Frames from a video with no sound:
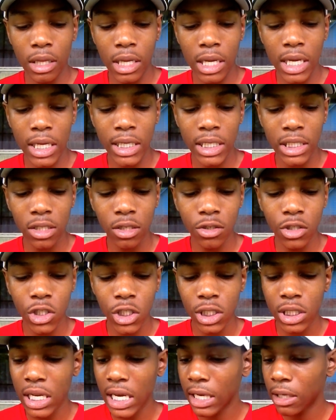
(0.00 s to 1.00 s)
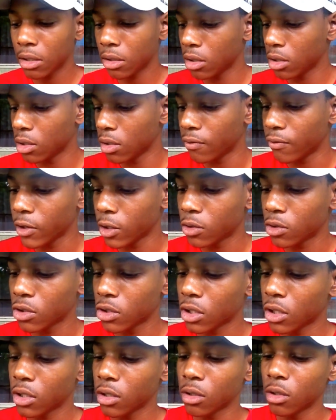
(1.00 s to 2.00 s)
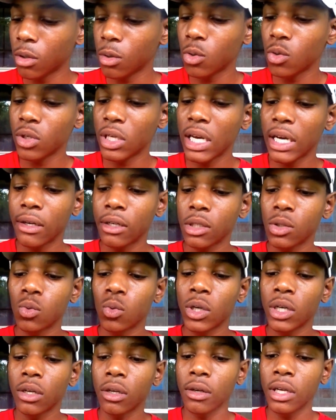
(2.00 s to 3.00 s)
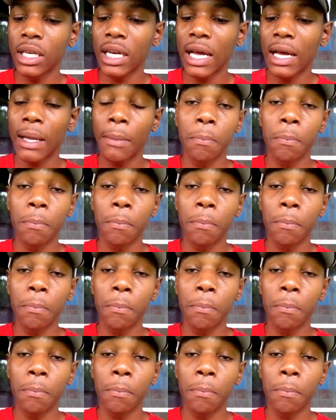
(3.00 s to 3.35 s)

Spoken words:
they're just not, the filters aren't glued down as well, and